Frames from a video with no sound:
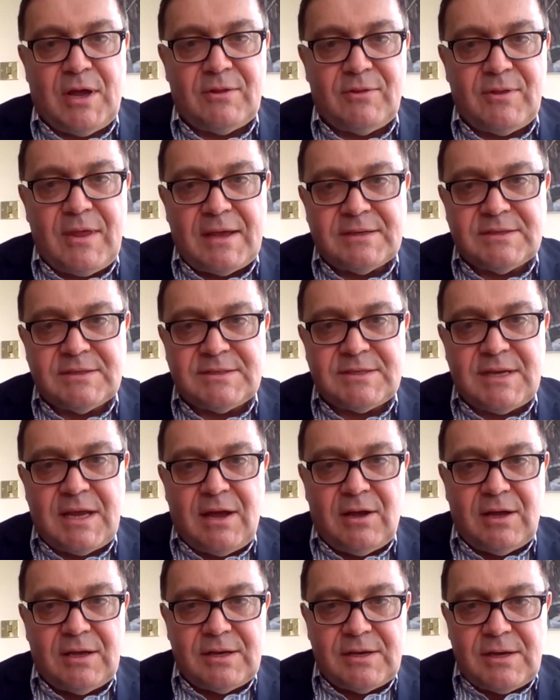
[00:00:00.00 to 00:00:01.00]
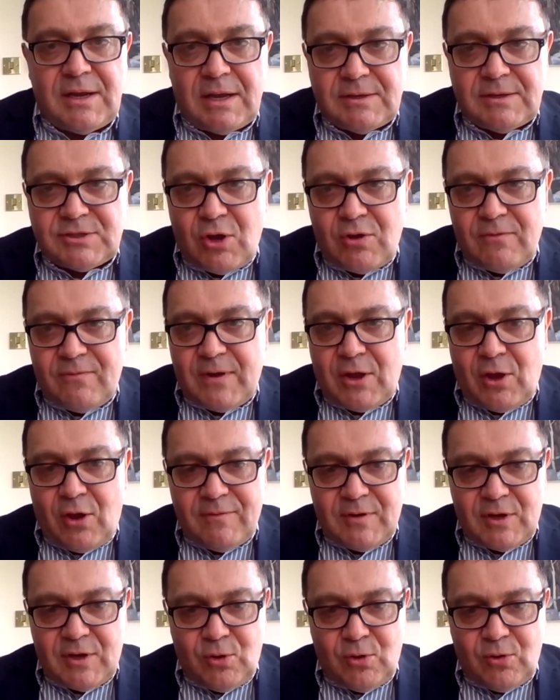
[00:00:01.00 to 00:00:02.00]
Thanks. Sophie,
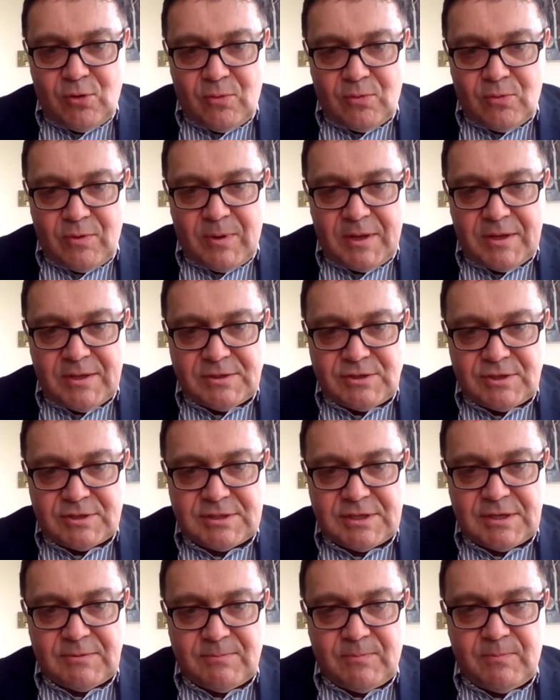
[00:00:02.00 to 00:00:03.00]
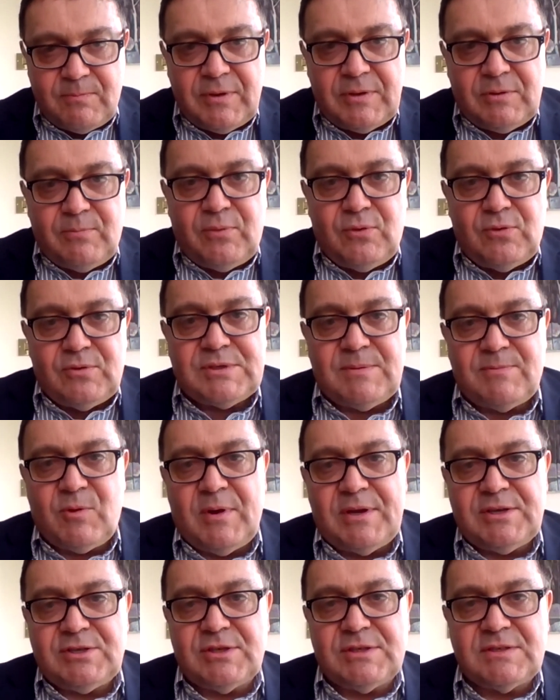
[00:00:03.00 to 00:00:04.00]
over to you, just to pull some
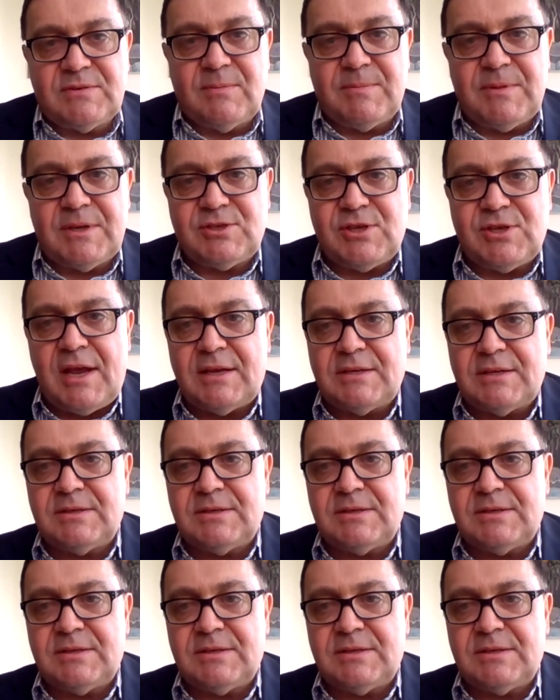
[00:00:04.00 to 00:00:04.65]
questions from the chat.